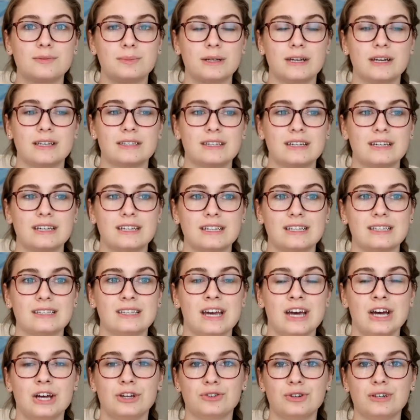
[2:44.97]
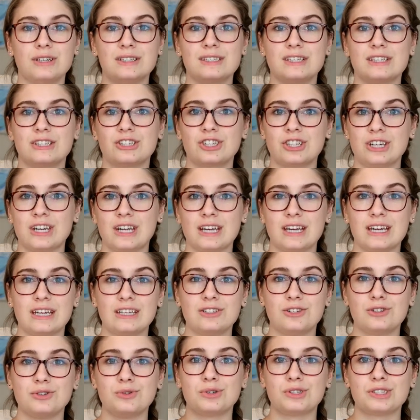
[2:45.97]
because it is transitioning
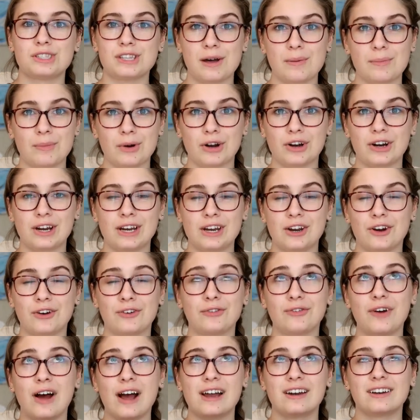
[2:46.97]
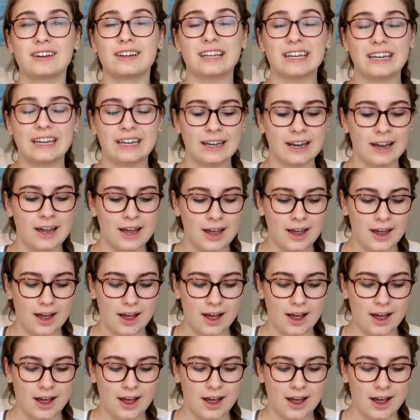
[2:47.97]
into summer here finally,